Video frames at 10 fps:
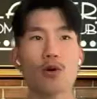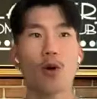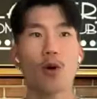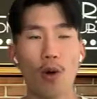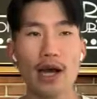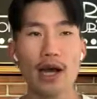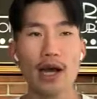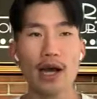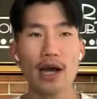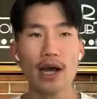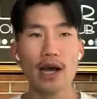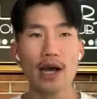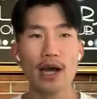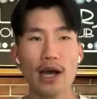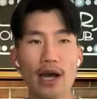the nation's capital with
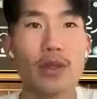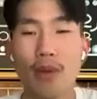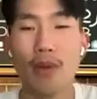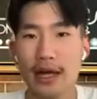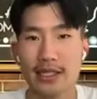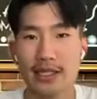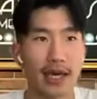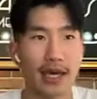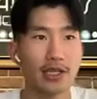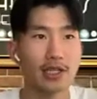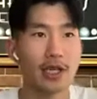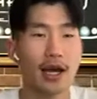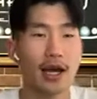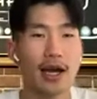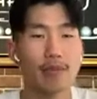the mall as the stage.